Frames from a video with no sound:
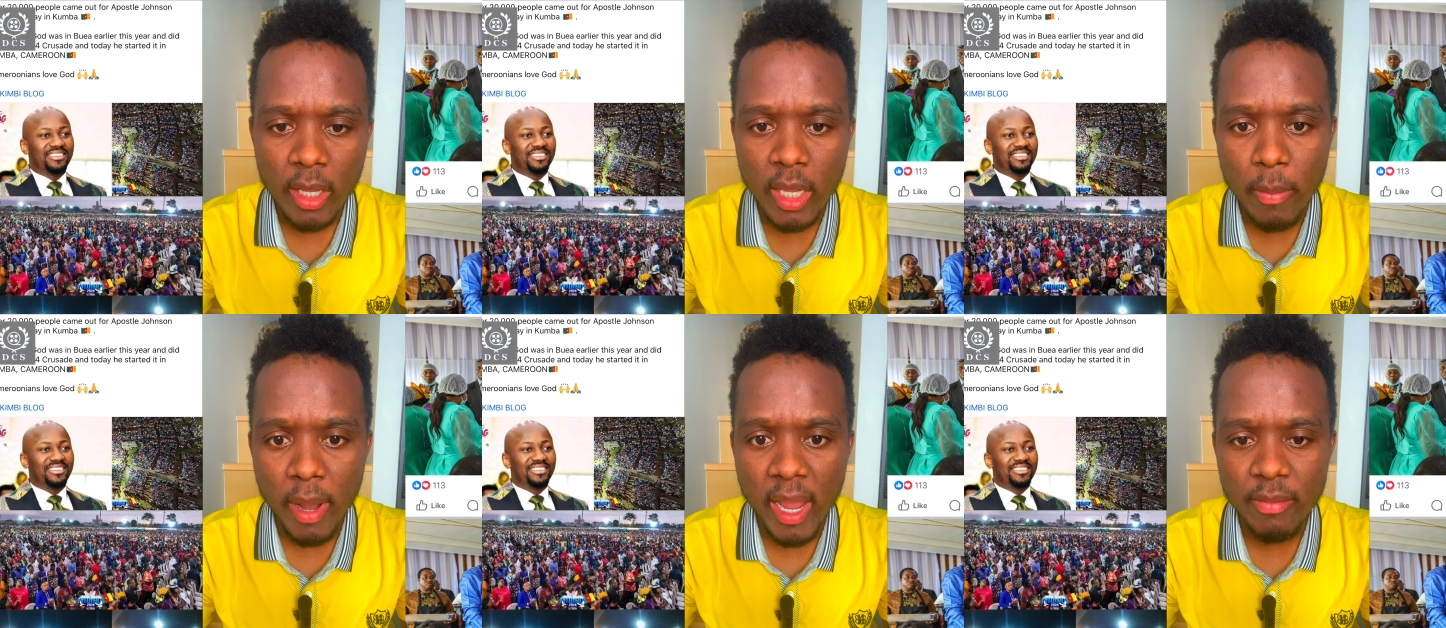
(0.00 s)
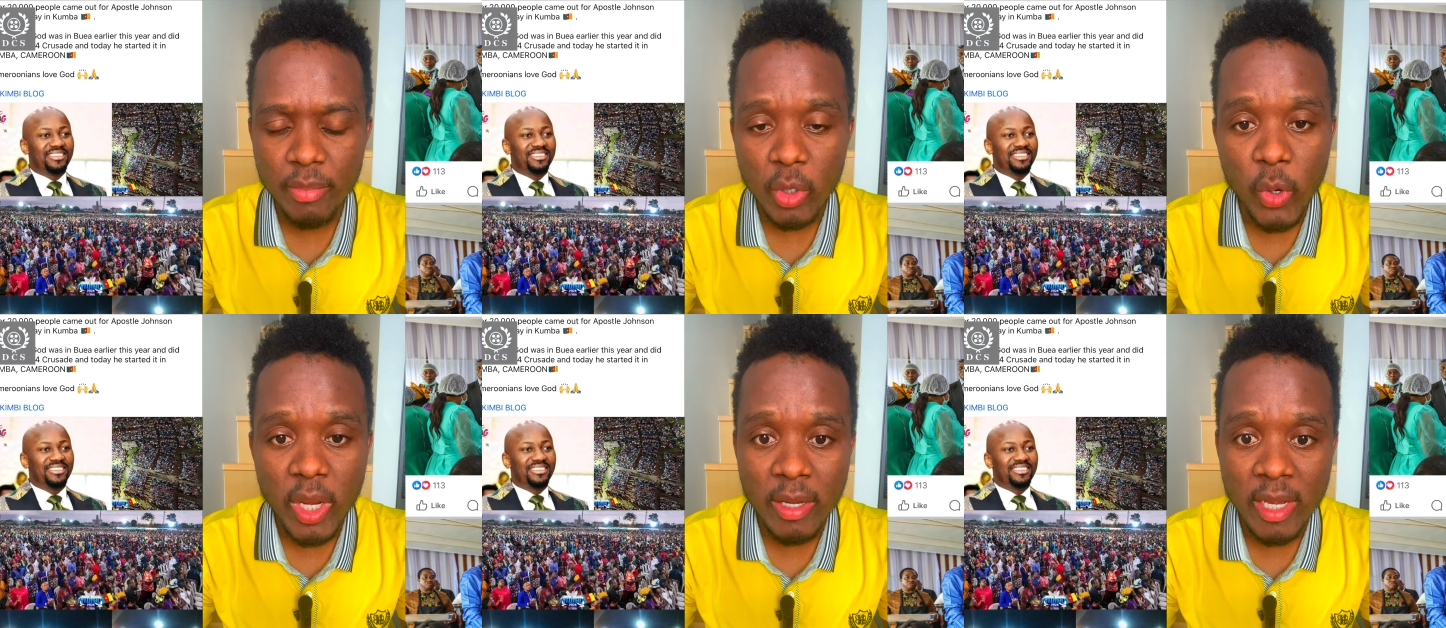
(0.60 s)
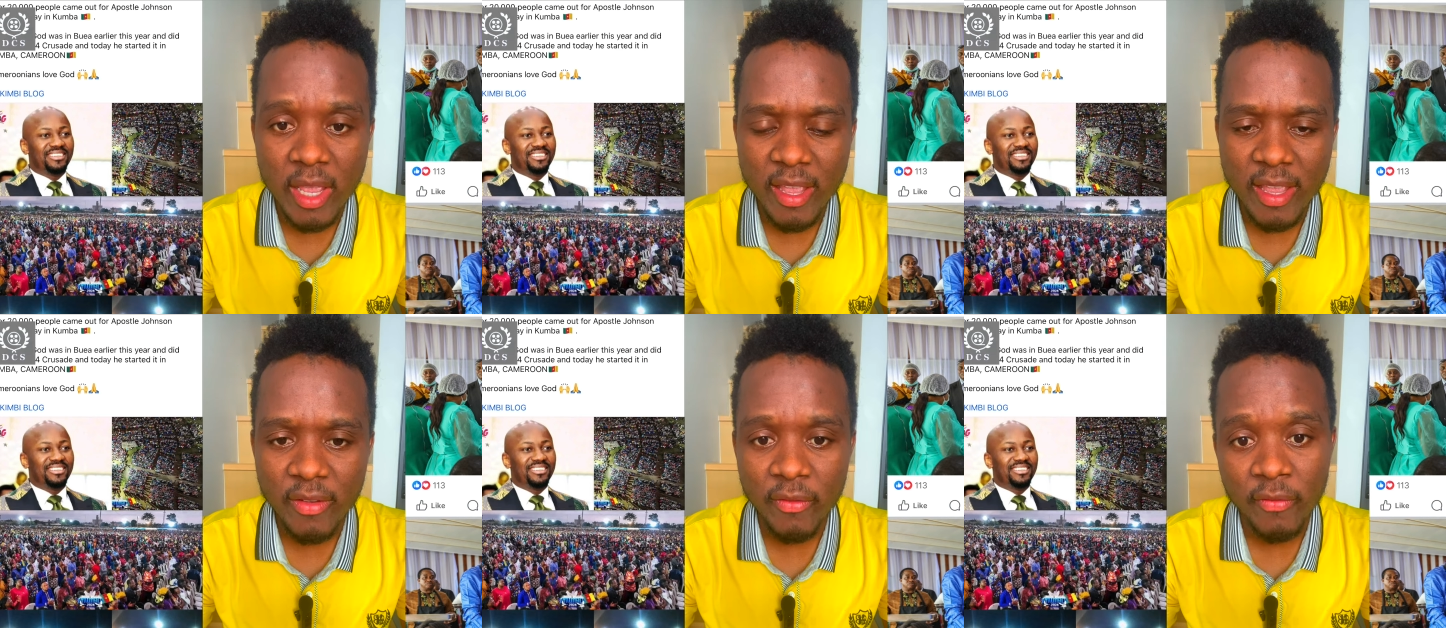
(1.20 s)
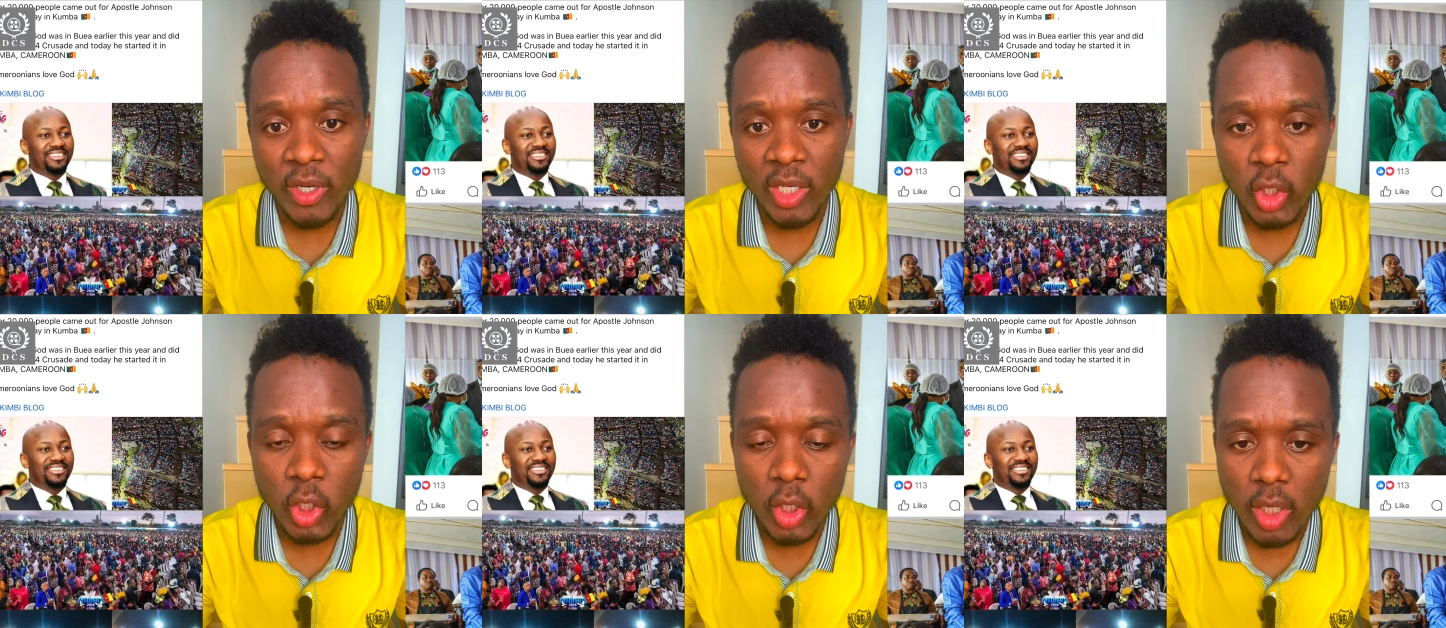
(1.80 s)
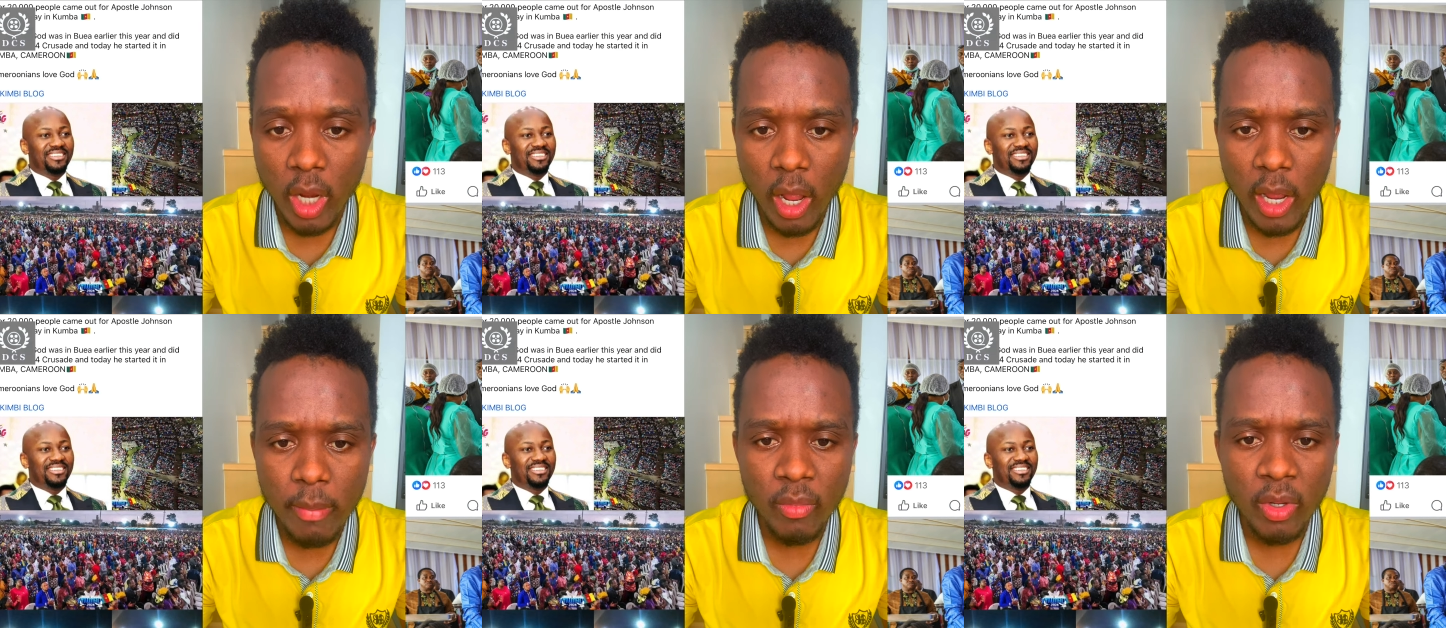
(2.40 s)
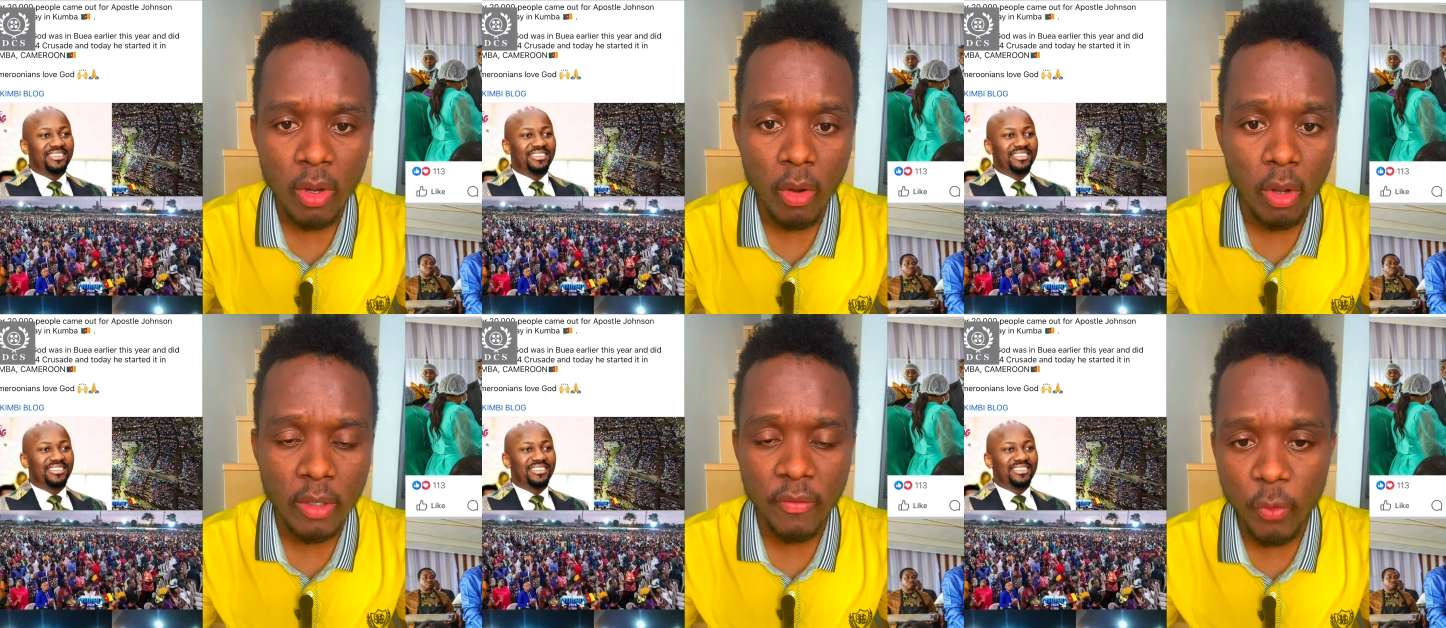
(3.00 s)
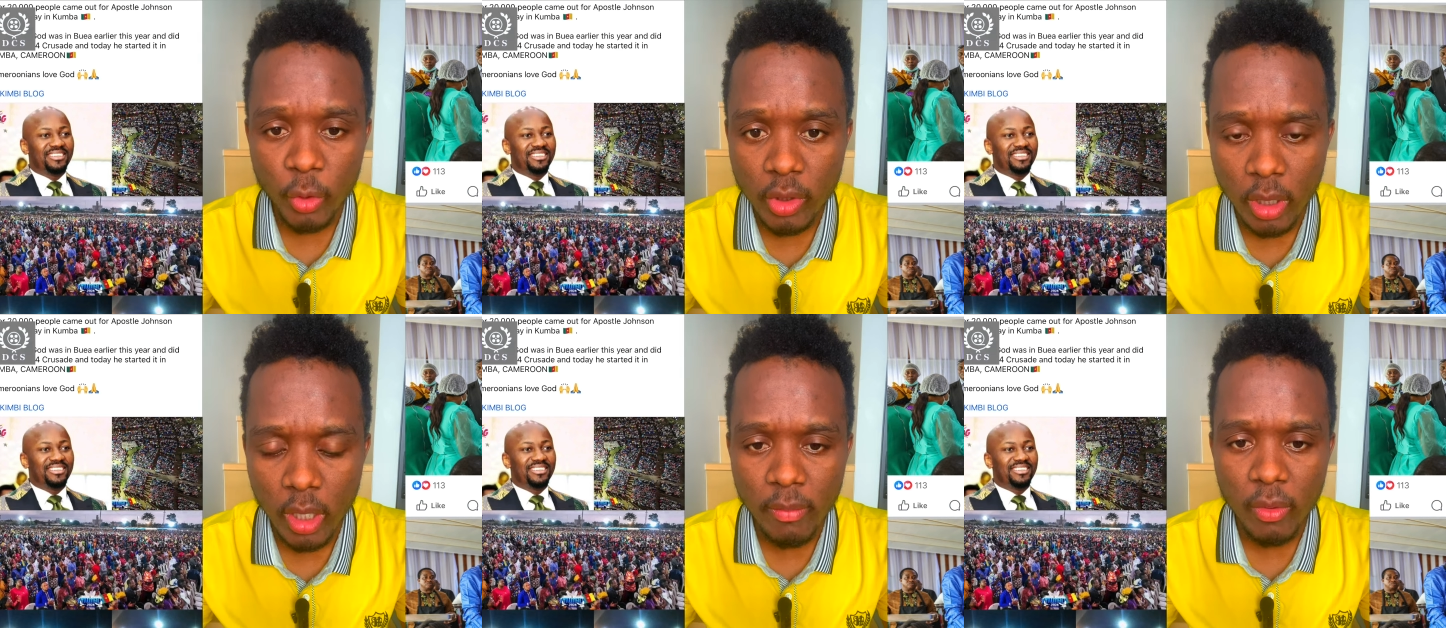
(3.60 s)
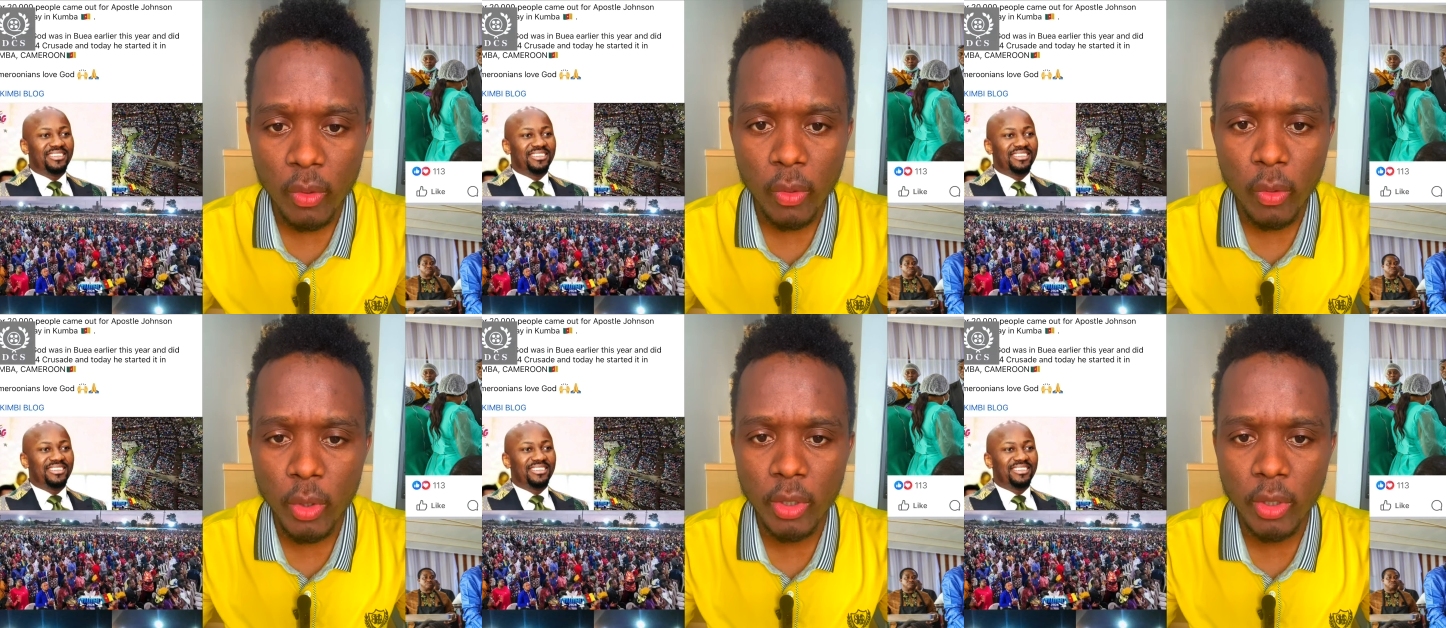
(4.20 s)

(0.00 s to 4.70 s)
Speaker 1: he might be going there for the third time or the fourth time. Who